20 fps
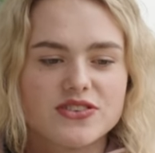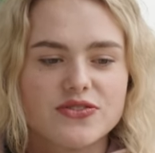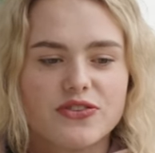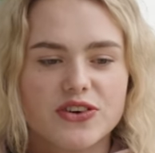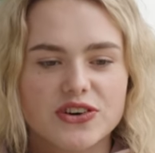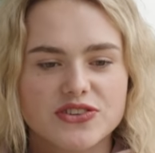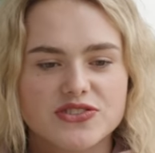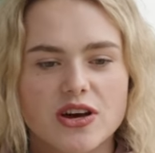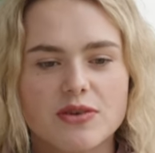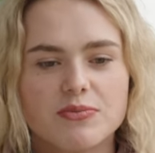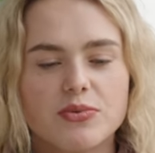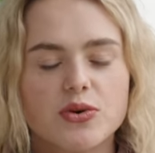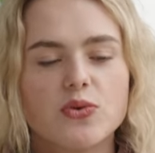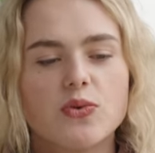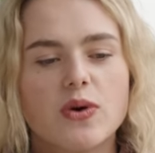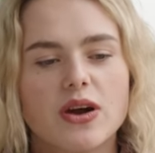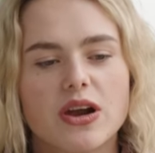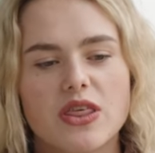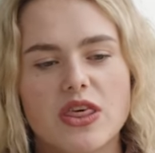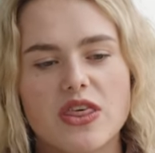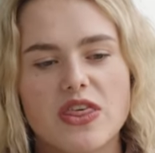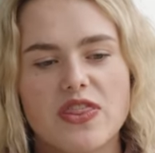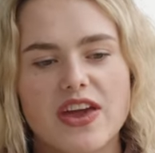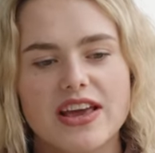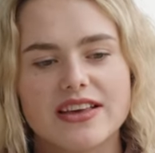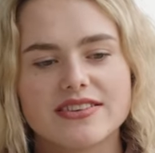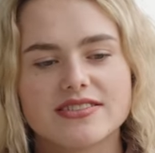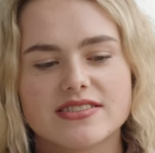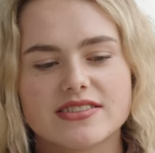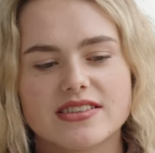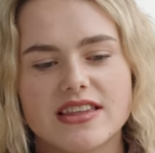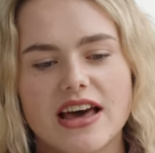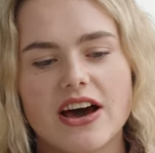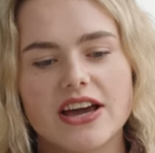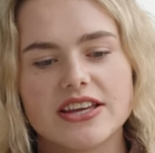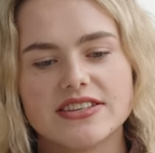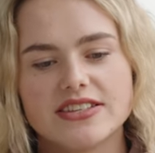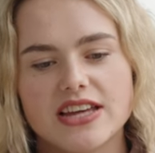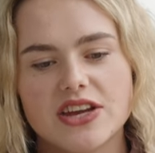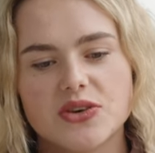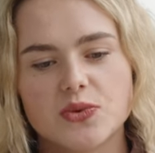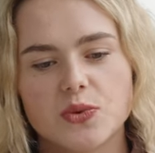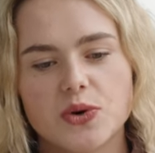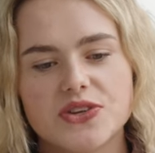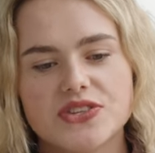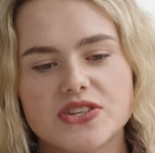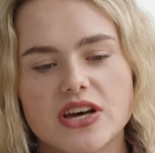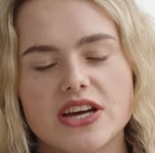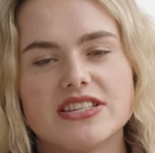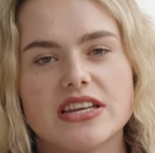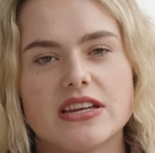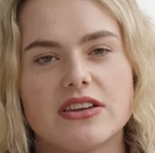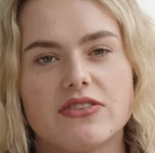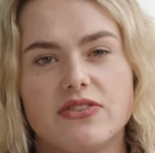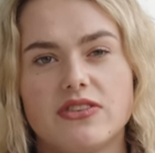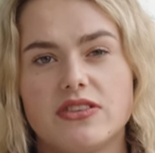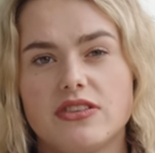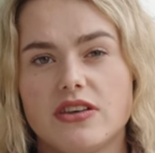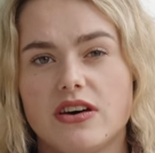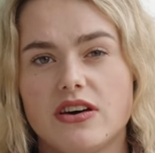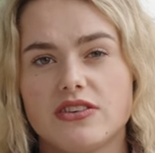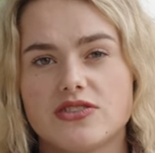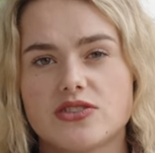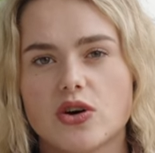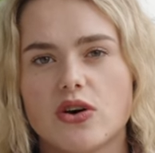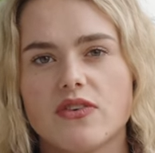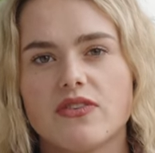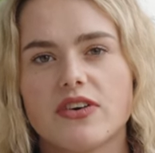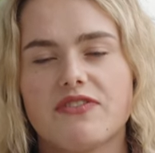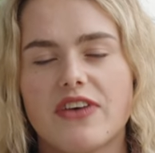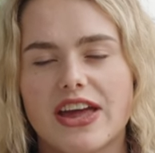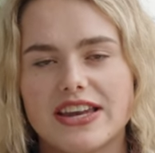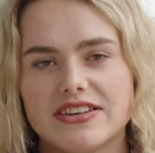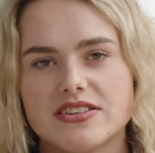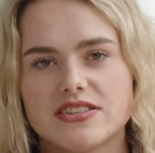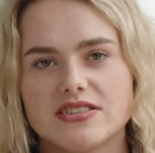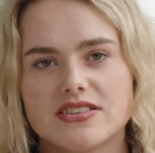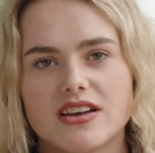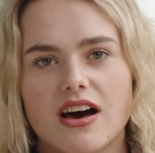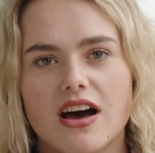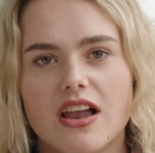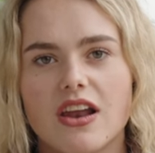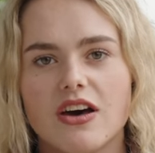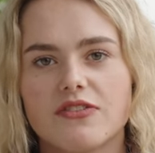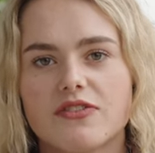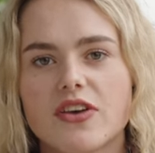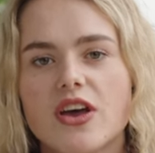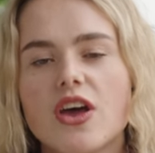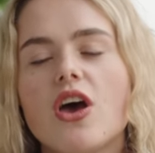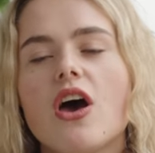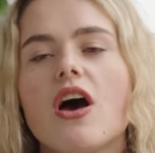For example, one of the things that I did was I did the sort of Inventor style of